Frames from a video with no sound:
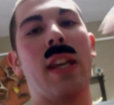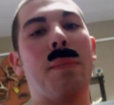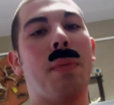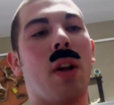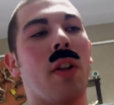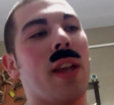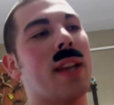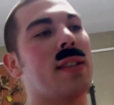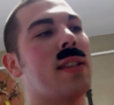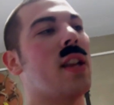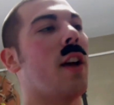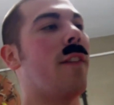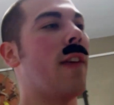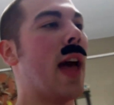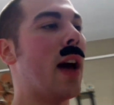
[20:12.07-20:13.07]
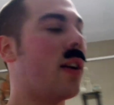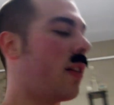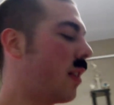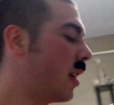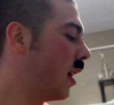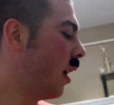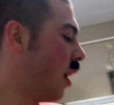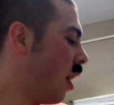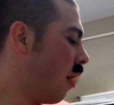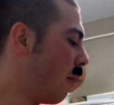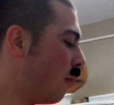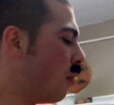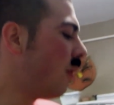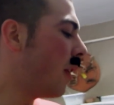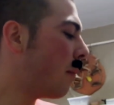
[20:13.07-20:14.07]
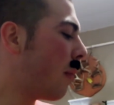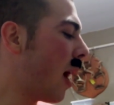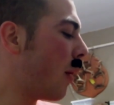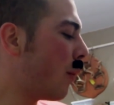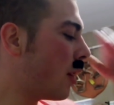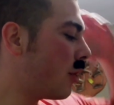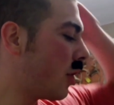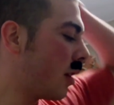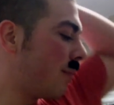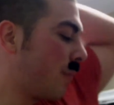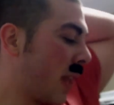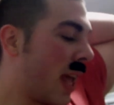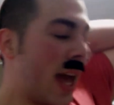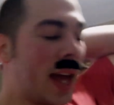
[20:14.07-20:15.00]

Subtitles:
keeping all that stuff out of the moving bed region.